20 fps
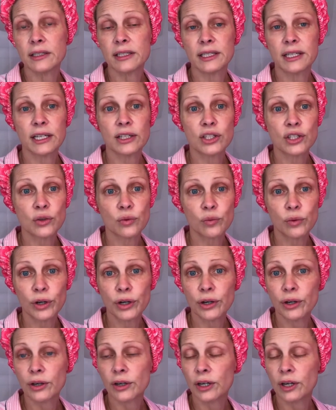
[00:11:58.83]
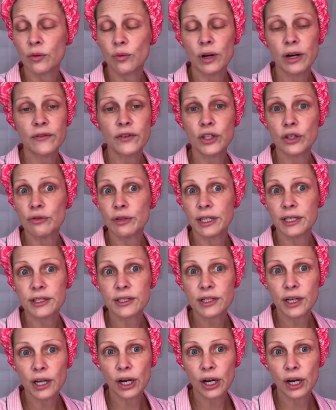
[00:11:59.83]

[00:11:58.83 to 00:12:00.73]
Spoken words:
to get to work or wherever you need to